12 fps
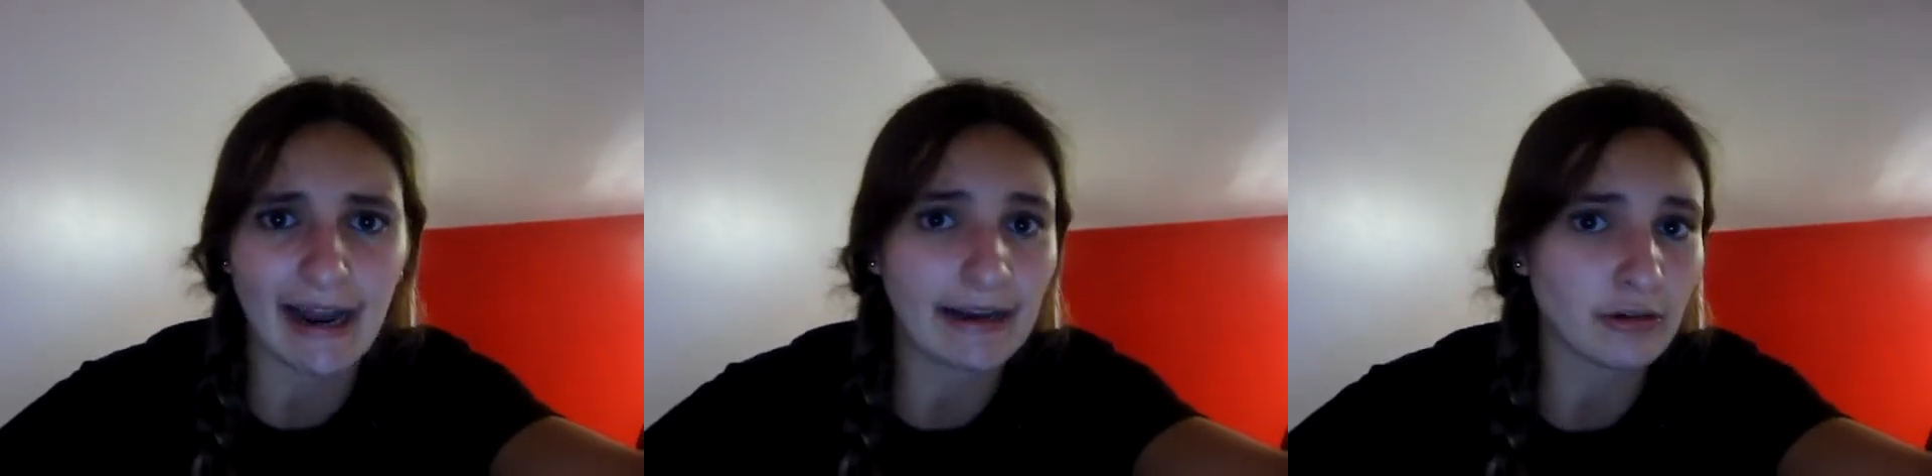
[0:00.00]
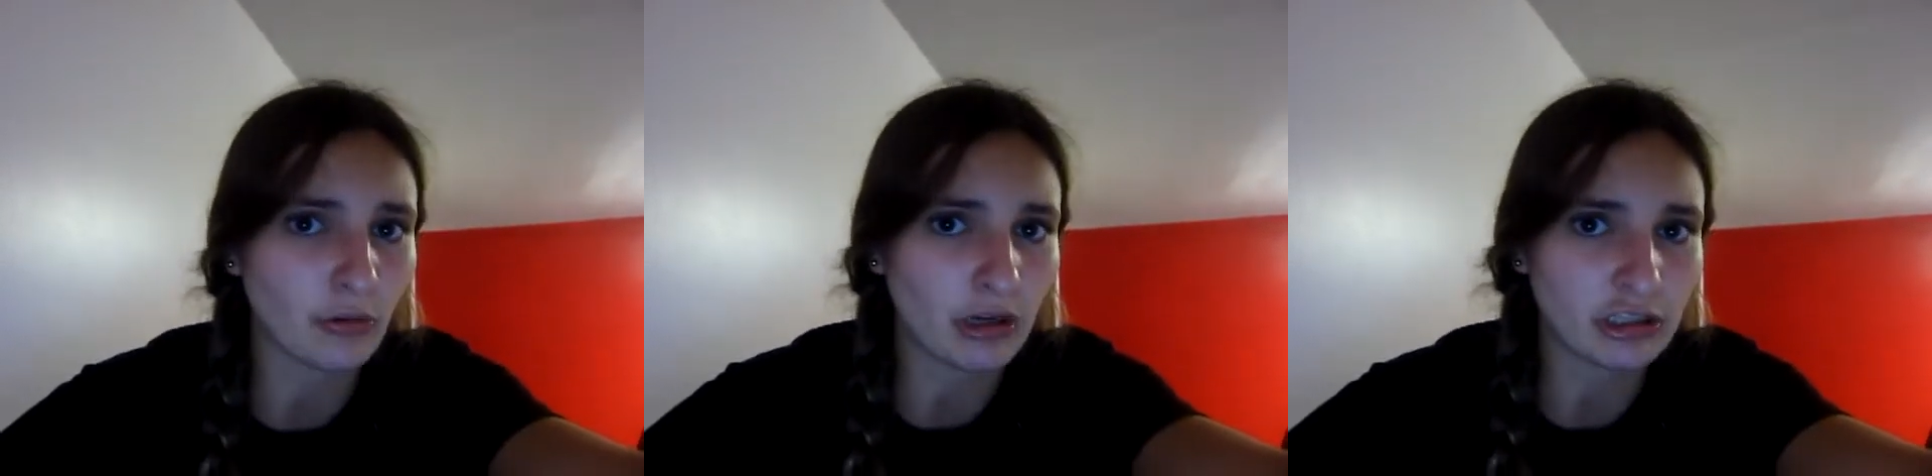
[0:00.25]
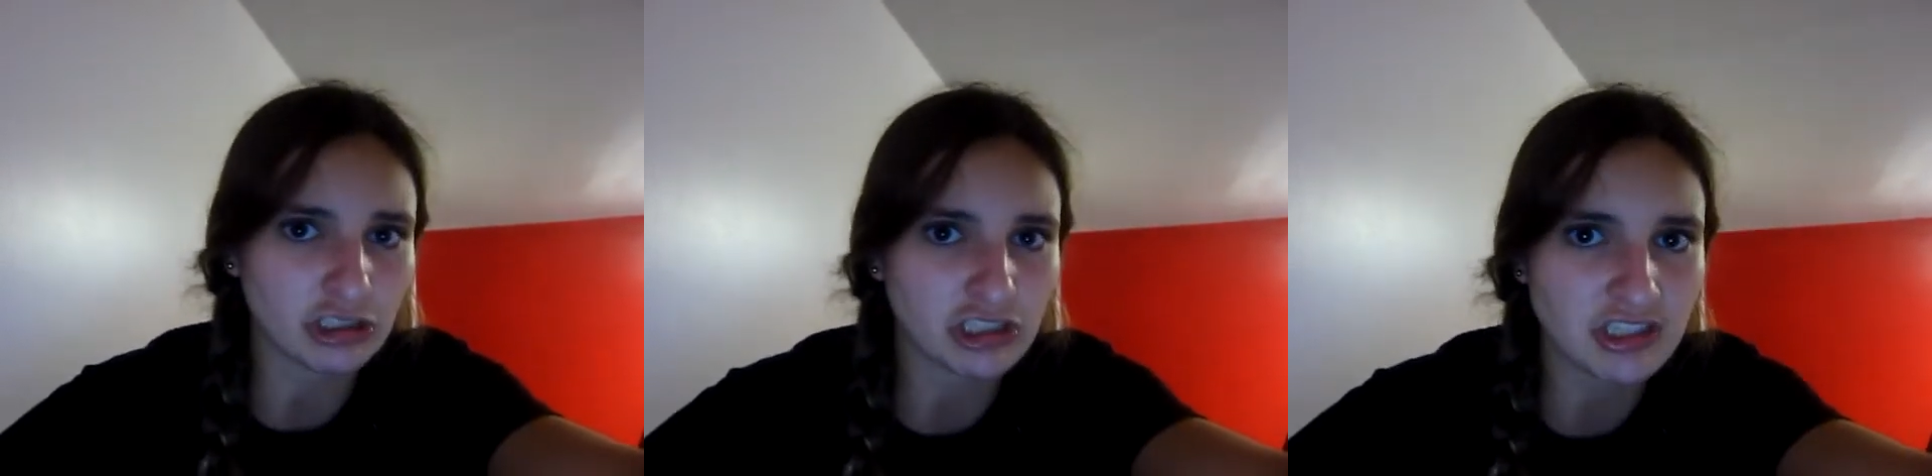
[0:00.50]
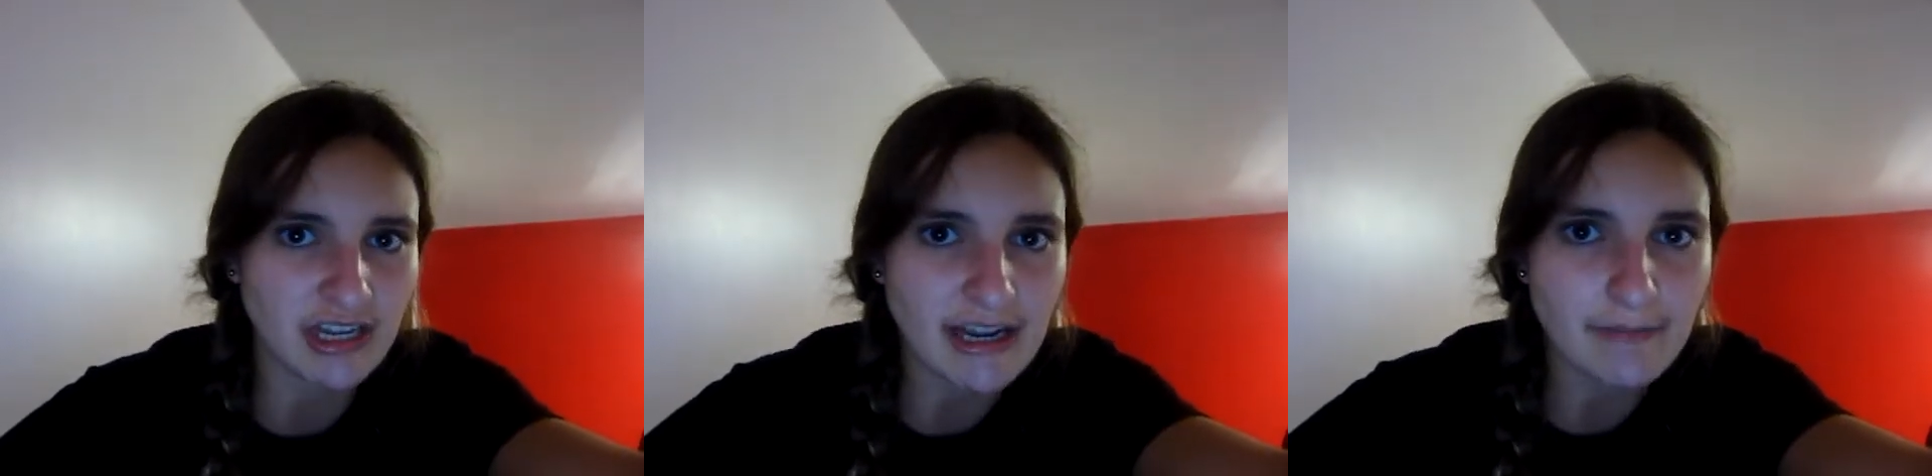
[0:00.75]
don't
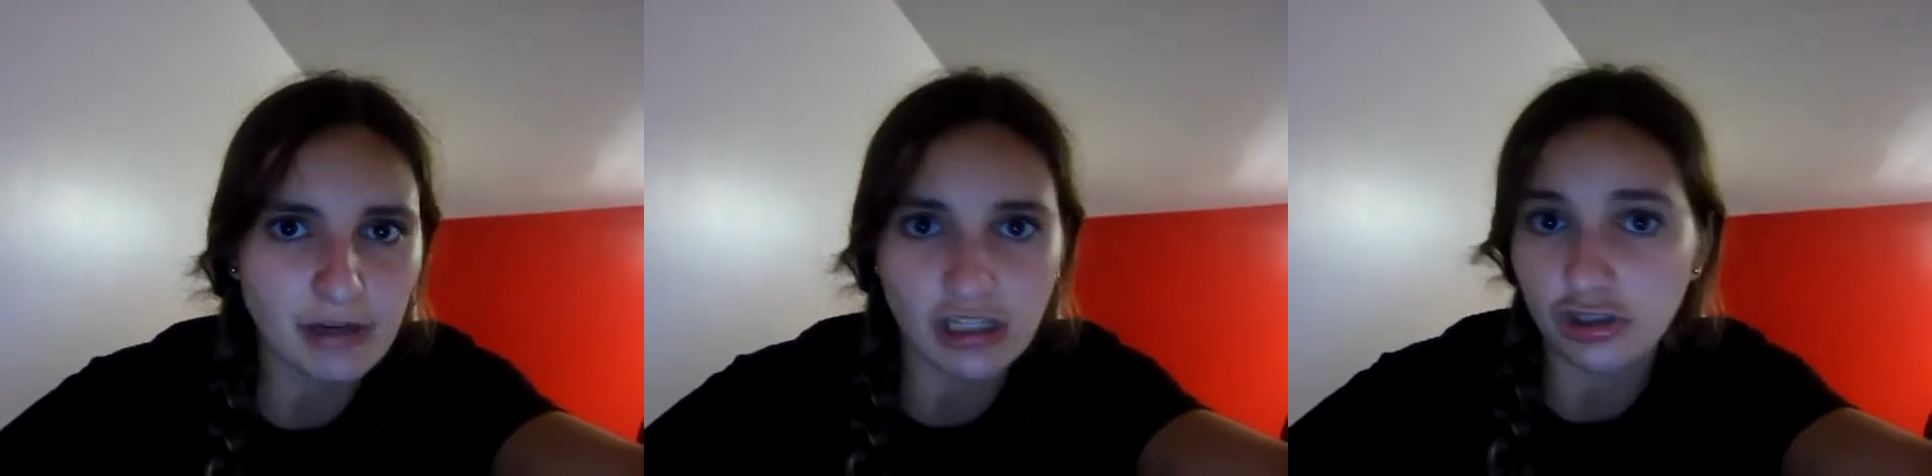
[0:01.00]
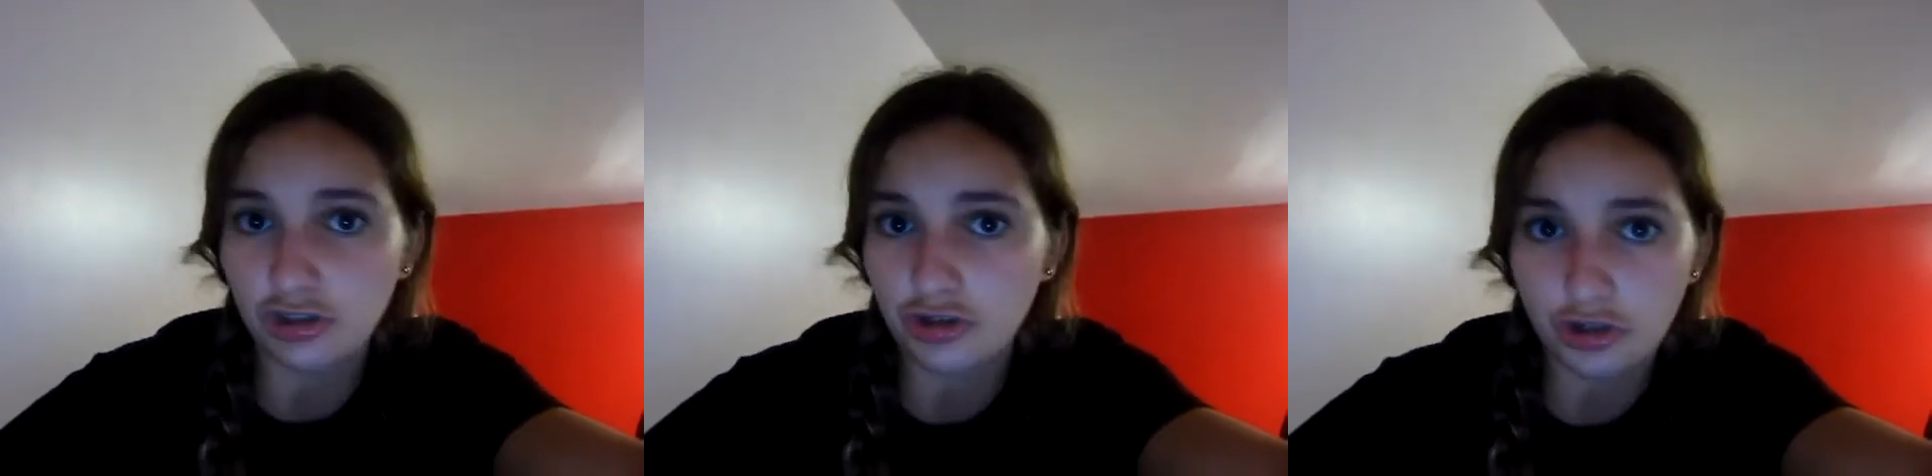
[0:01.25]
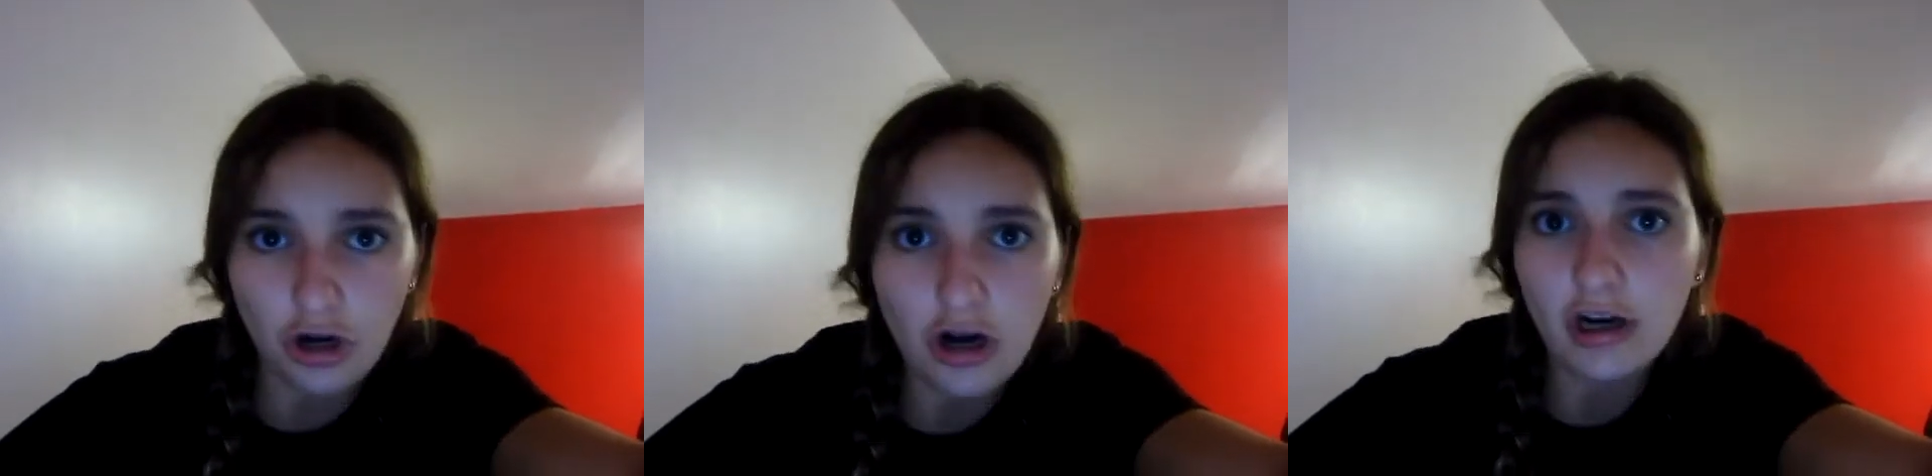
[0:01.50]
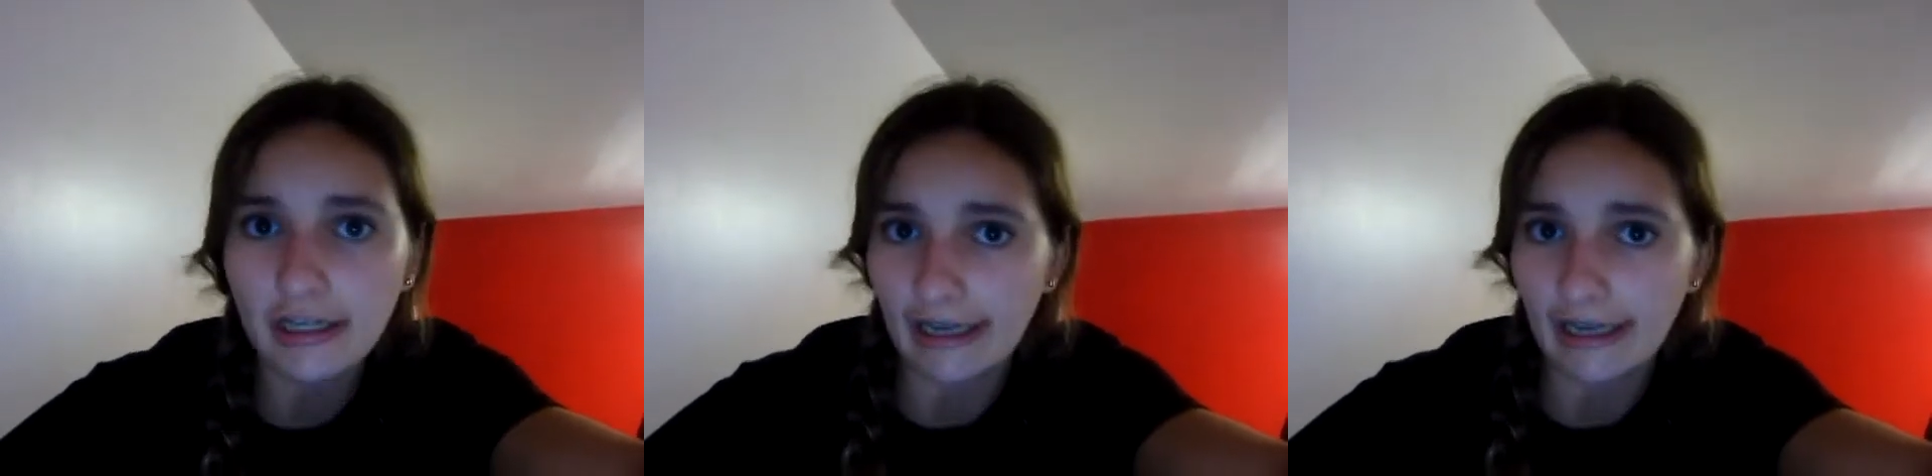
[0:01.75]
understand, but it sure